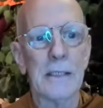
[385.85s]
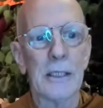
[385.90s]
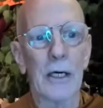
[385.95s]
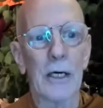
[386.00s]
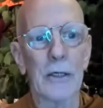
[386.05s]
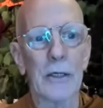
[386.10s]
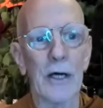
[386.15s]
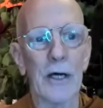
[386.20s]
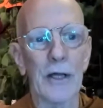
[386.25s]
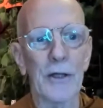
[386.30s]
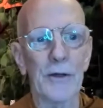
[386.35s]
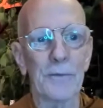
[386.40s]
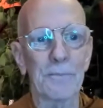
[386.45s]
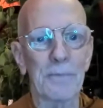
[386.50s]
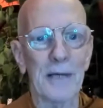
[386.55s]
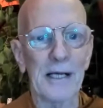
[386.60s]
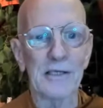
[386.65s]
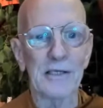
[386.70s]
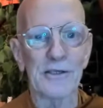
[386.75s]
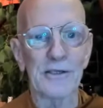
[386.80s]
or other
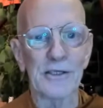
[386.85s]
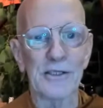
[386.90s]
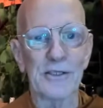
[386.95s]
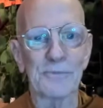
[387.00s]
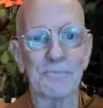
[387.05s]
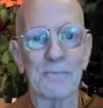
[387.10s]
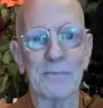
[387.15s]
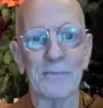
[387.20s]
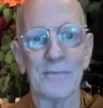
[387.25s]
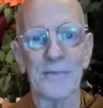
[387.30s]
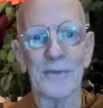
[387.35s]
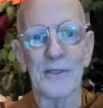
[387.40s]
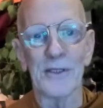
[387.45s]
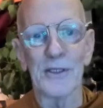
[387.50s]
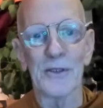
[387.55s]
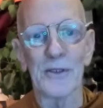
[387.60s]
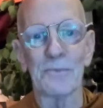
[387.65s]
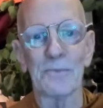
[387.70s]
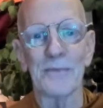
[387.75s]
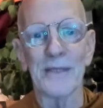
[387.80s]
places,
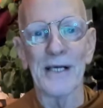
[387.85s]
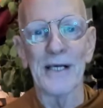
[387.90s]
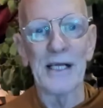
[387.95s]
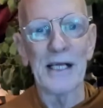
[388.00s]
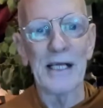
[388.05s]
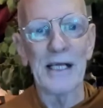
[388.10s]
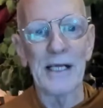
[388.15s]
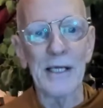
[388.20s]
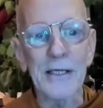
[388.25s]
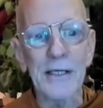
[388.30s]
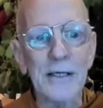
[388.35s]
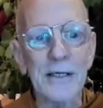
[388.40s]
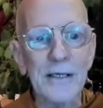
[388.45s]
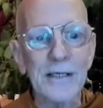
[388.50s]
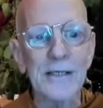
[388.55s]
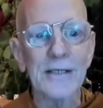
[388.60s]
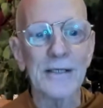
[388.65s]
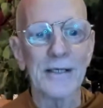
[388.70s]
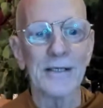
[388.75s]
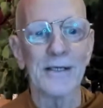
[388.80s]
in
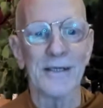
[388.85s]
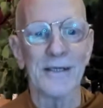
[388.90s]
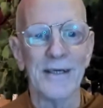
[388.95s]
India,